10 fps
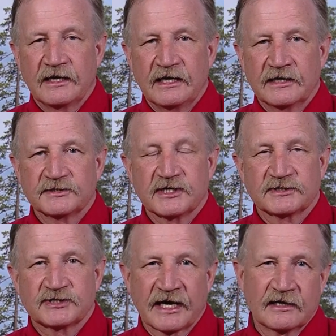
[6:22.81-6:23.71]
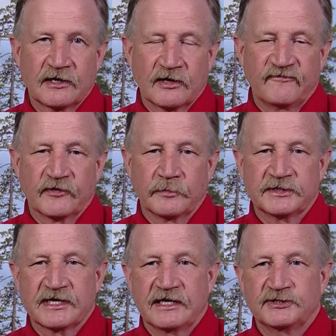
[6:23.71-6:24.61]
is a secondary
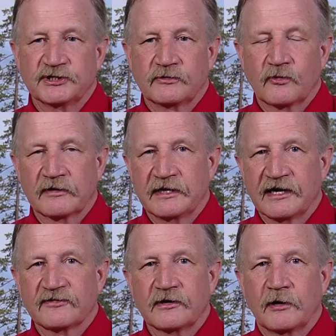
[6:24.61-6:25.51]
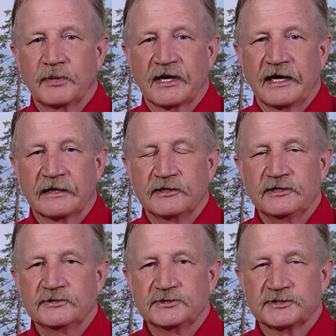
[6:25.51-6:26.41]
fermentation where the ethanol plant
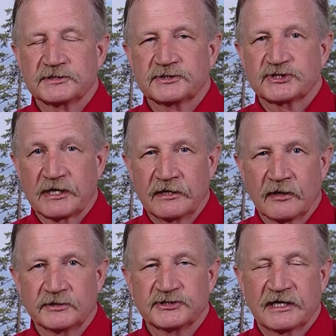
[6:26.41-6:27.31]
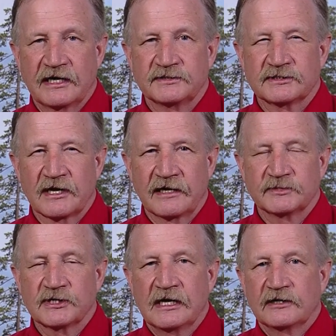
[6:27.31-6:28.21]
uses cellulosic
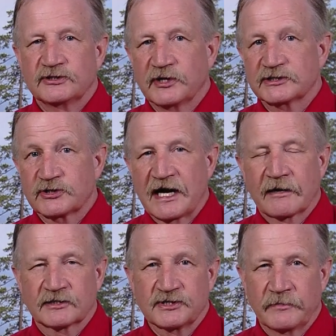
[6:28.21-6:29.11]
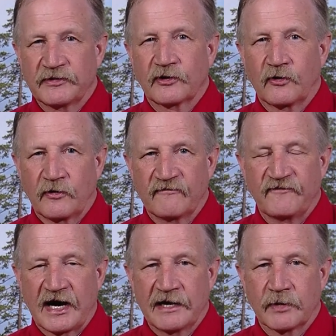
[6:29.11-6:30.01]
enzymes to extract some of the corn
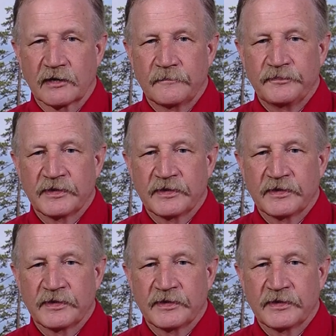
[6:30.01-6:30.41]
fiber.